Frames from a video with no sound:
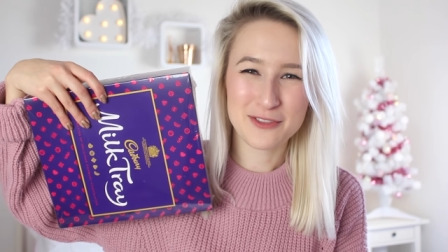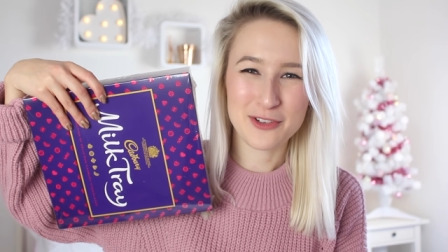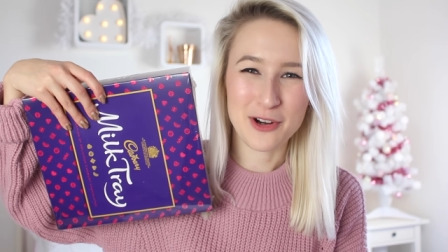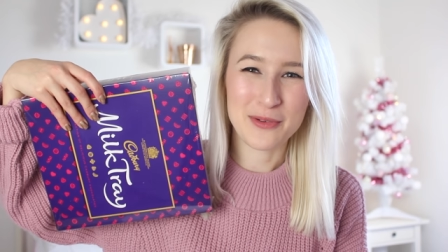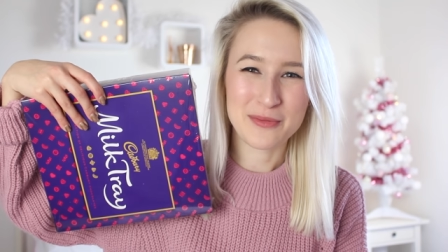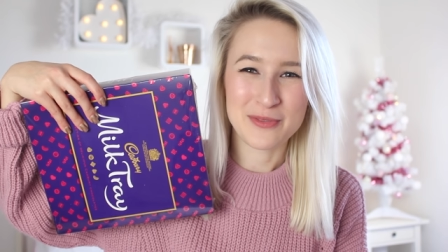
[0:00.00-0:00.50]

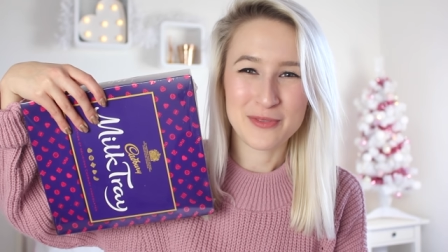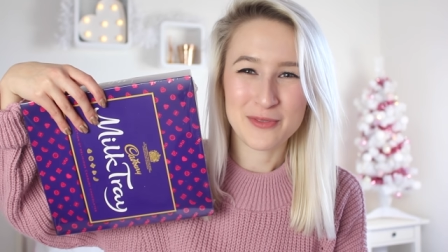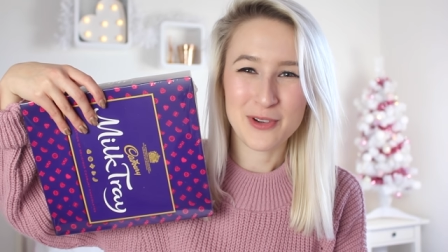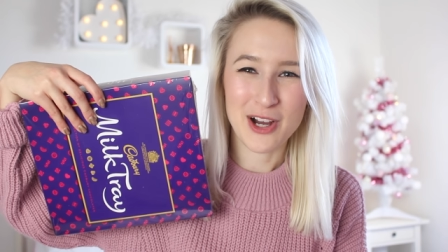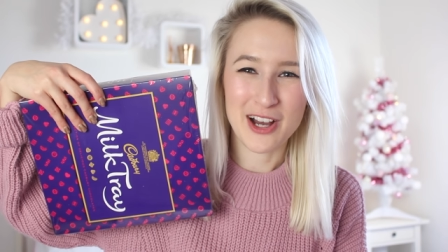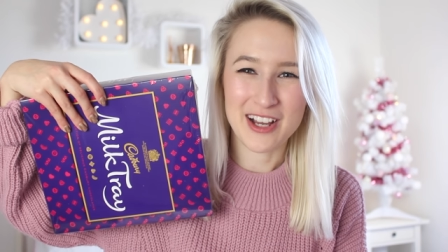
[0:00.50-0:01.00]
from
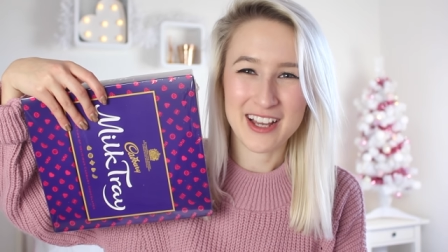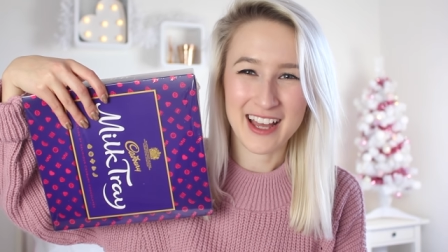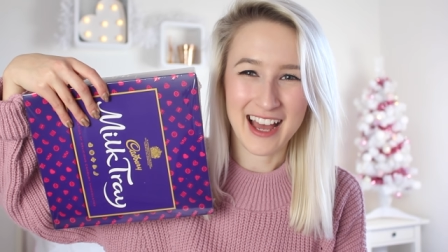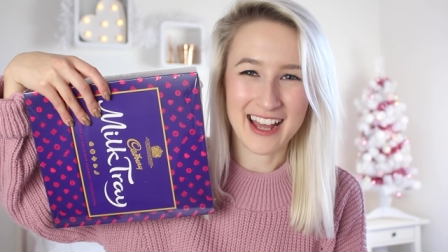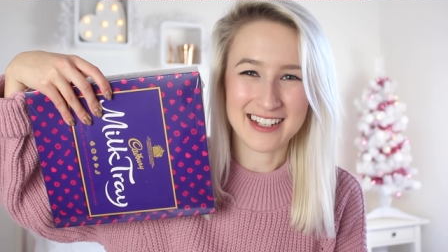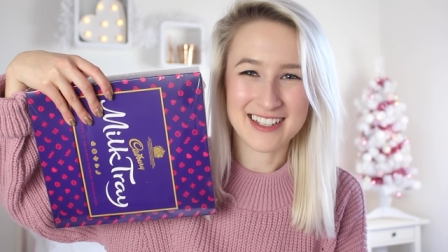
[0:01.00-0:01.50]
work
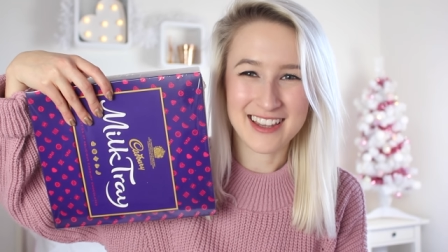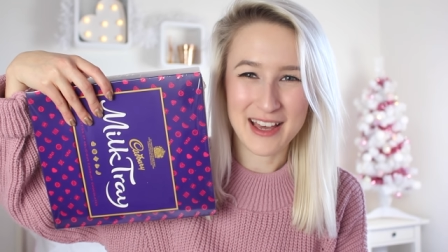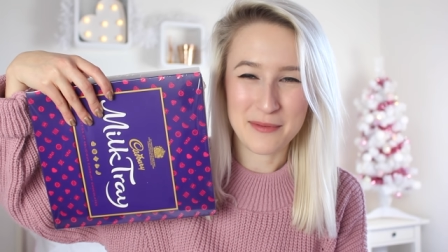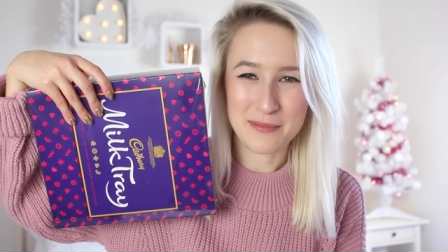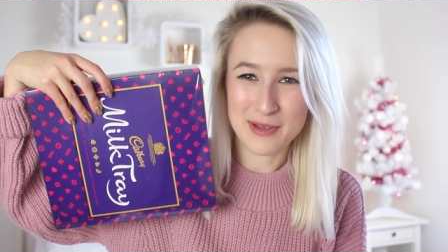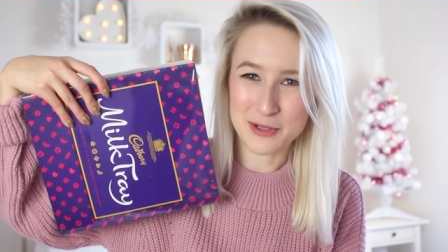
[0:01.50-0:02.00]
and
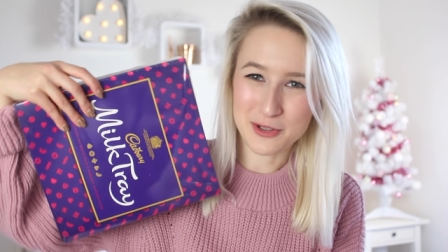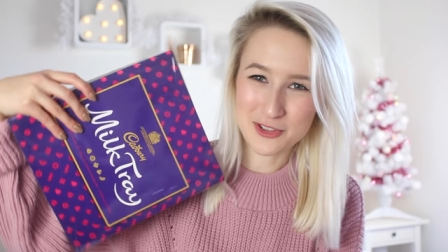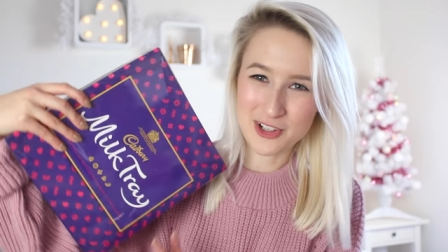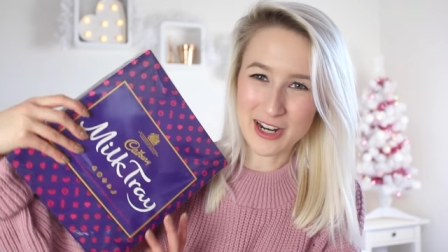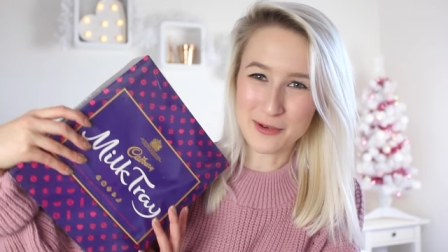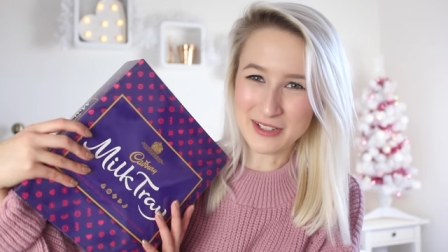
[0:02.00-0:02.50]
their milk
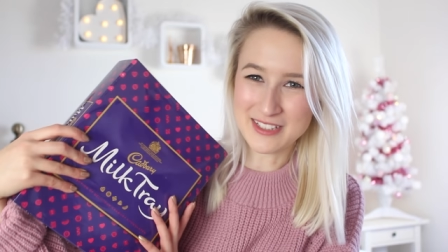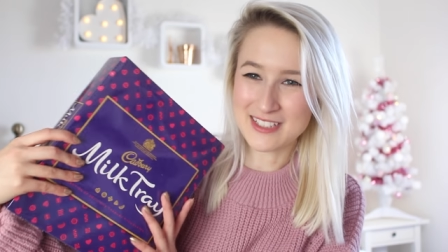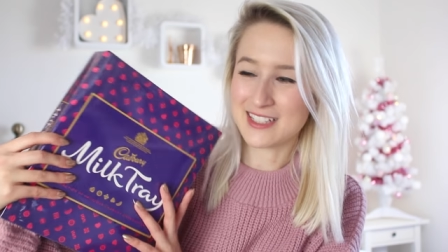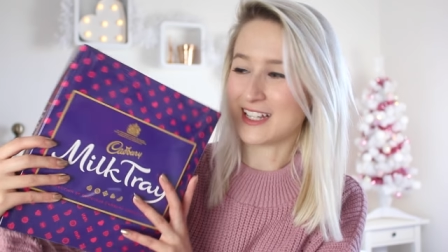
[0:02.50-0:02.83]
tray ones